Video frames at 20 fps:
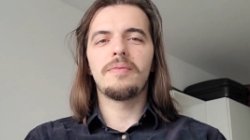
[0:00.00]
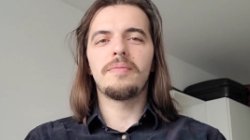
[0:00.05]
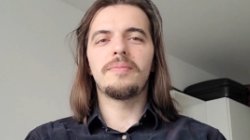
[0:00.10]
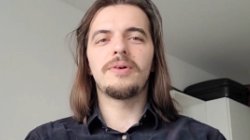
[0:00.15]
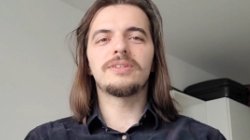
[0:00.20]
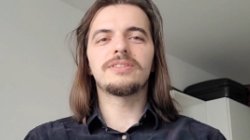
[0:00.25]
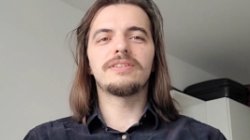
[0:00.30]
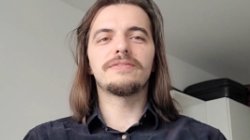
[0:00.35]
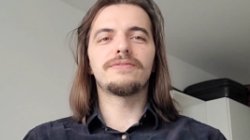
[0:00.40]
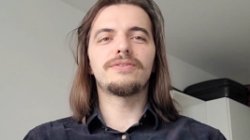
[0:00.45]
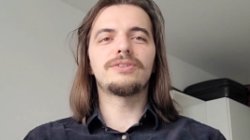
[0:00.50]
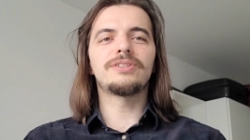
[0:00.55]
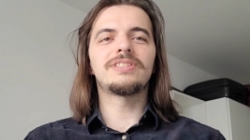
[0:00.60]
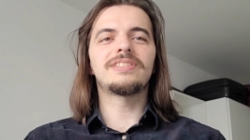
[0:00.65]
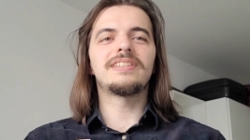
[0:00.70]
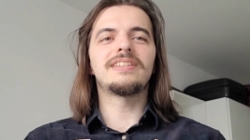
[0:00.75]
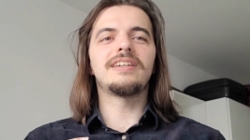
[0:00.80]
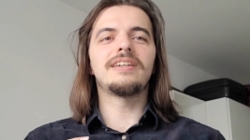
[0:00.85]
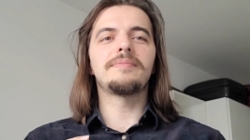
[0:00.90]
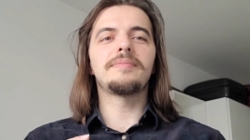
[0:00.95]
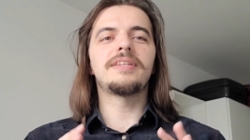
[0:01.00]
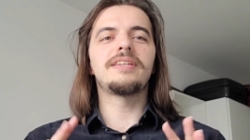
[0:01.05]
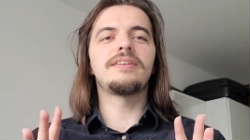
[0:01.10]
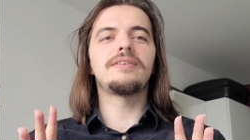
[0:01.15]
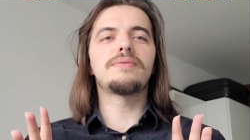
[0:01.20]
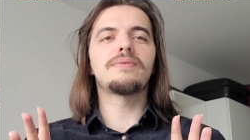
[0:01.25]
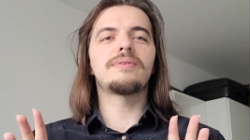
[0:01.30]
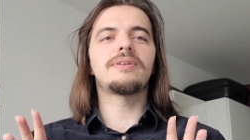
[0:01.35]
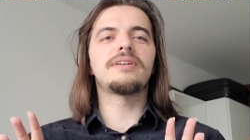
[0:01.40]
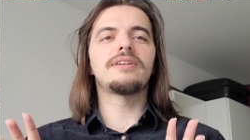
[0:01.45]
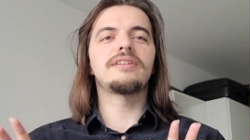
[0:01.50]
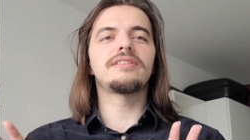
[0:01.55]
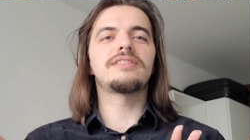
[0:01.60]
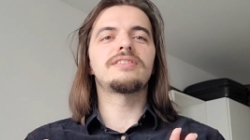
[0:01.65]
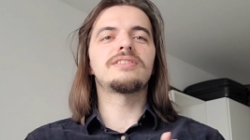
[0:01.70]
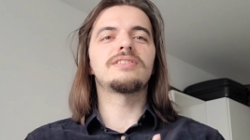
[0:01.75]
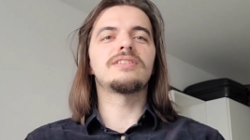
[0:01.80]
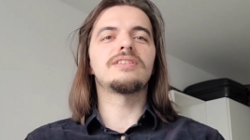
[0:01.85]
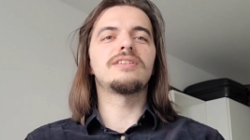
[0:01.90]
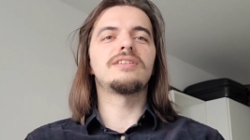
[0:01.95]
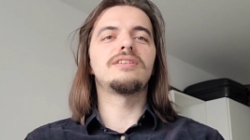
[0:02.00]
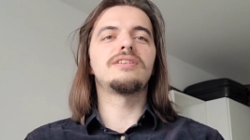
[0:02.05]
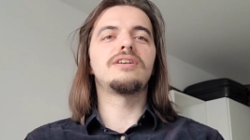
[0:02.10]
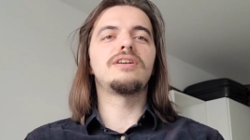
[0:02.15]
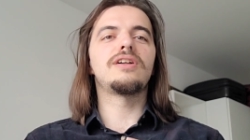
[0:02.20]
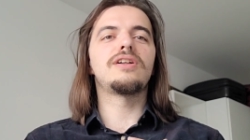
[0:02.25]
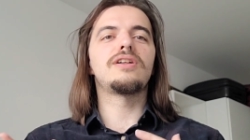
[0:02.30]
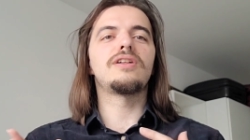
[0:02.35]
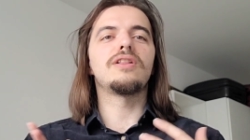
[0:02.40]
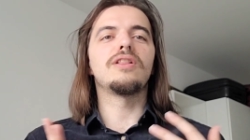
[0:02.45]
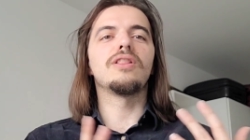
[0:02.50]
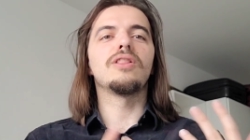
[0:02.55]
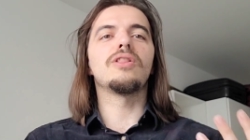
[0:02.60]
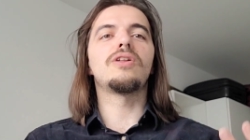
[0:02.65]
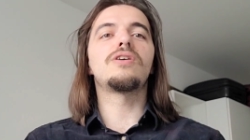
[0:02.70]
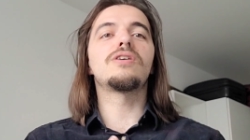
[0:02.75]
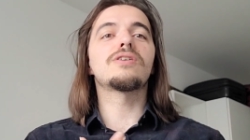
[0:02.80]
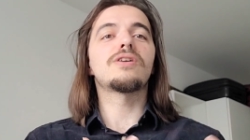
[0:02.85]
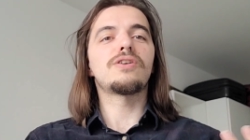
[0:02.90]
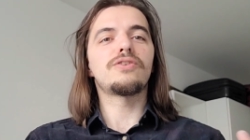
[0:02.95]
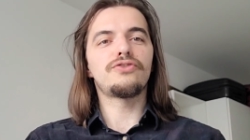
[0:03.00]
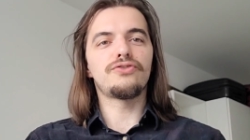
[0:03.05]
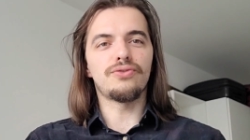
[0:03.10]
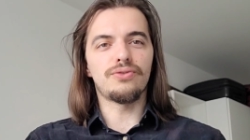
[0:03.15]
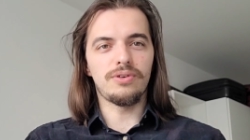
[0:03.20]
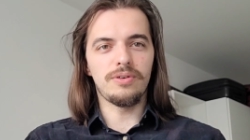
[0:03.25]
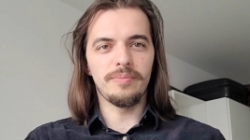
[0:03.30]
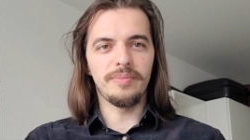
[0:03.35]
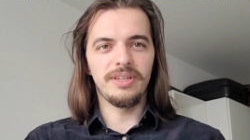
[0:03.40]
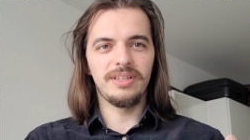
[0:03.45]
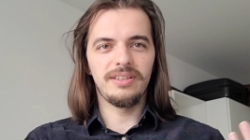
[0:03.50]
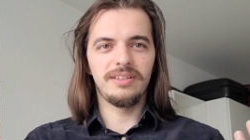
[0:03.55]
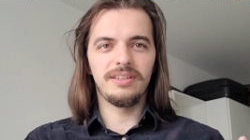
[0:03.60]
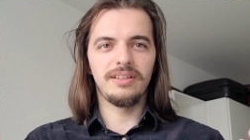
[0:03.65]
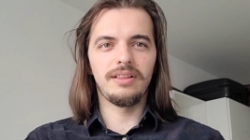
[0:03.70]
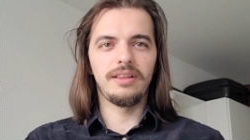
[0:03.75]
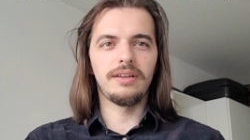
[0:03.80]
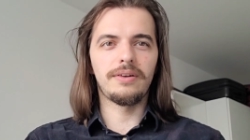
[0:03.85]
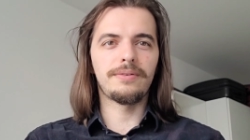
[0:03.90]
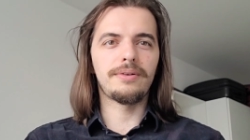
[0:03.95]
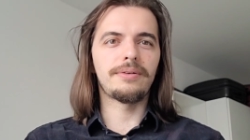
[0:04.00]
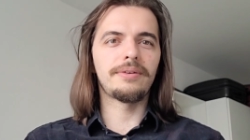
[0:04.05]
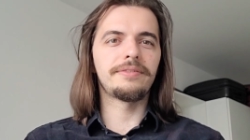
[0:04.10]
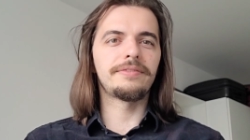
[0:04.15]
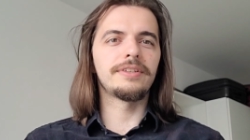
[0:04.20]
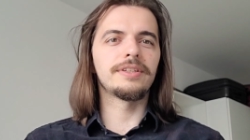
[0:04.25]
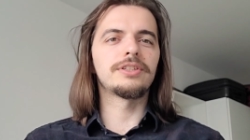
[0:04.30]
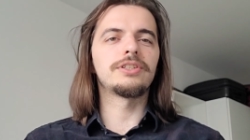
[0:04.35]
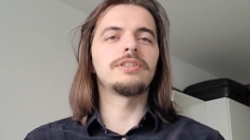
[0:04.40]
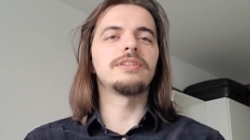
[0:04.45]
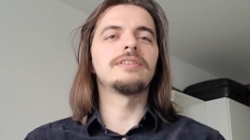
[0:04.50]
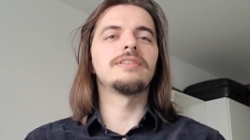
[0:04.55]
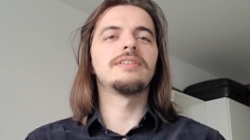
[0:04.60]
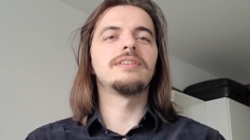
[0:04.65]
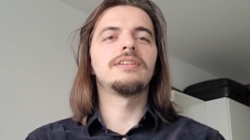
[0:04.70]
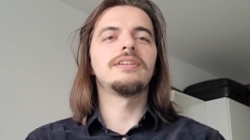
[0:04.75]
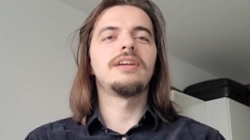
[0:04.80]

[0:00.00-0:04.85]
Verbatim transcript: marks the first time he writes longer form literary fiction.